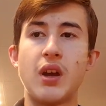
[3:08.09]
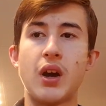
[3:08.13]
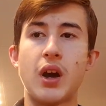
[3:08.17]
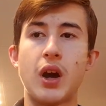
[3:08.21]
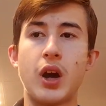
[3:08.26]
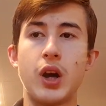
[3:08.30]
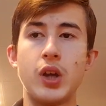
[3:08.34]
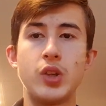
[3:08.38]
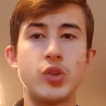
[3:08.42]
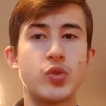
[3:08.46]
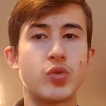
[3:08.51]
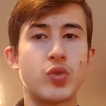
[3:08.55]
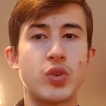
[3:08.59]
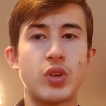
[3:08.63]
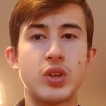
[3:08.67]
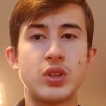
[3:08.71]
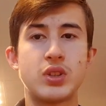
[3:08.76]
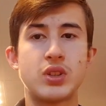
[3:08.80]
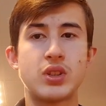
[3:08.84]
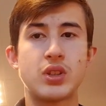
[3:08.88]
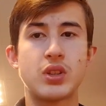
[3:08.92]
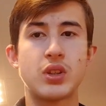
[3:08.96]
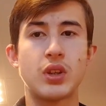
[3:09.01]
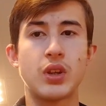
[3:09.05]

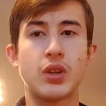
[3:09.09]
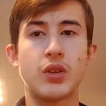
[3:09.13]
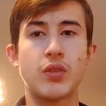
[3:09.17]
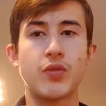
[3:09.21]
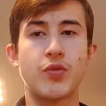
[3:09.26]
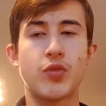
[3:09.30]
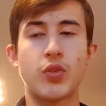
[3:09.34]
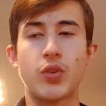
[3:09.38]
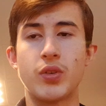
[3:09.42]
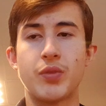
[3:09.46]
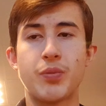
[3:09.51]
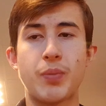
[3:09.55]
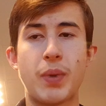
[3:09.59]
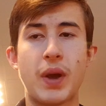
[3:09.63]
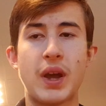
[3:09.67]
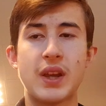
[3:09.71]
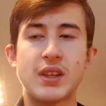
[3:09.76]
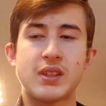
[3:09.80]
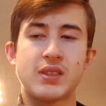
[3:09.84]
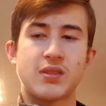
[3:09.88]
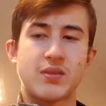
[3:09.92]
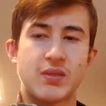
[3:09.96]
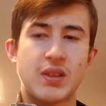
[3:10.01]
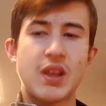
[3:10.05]
hundreds, from the
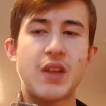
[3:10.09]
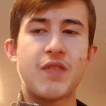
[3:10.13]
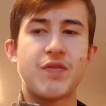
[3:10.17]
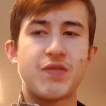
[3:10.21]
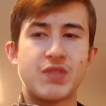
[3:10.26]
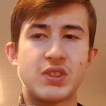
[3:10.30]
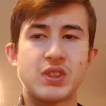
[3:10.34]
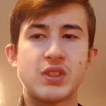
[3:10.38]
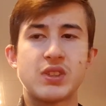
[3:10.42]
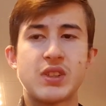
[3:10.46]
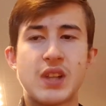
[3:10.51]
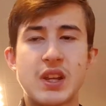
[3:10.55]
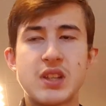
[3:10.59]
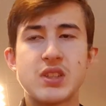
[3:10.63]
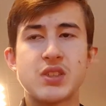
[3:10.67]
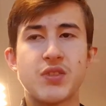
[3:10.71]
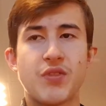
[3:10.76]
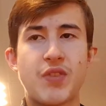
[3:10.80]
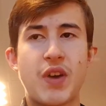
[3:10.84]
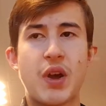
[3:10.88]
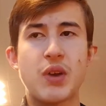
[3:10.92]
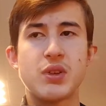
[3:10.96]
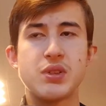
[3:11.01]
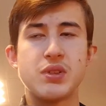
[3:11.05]
past tens
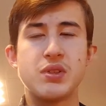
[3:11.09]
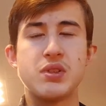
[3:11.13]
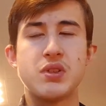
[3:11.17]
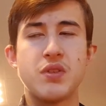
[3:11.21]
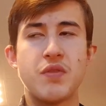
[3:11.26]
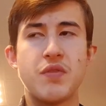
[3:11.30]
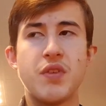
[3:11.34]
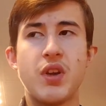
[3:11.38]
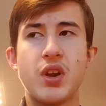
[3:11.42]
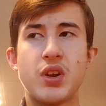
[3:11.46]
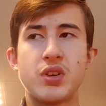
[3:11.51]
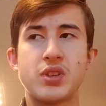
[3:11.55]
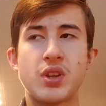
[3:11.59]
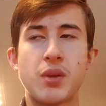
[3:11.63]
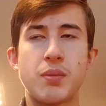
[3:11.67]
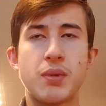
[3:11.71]
of thousands of years.